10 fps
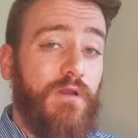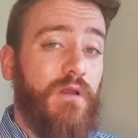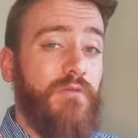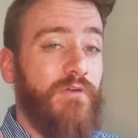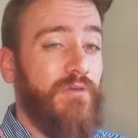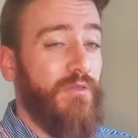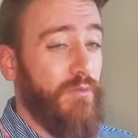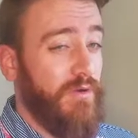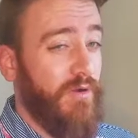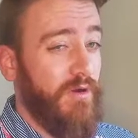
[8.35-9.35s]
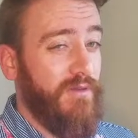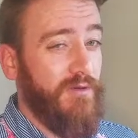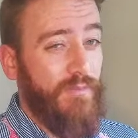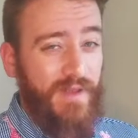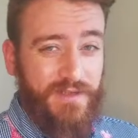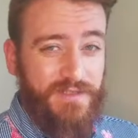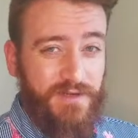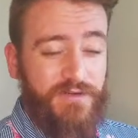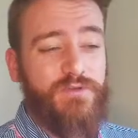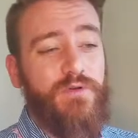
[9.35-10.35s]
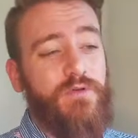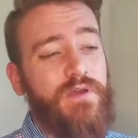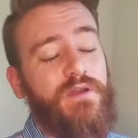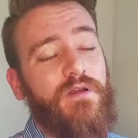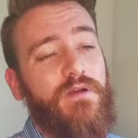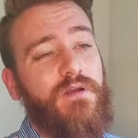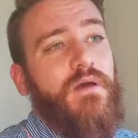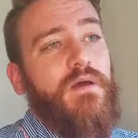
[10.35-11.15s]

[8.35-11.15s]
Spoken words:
of a three-part little mini-series we're doing here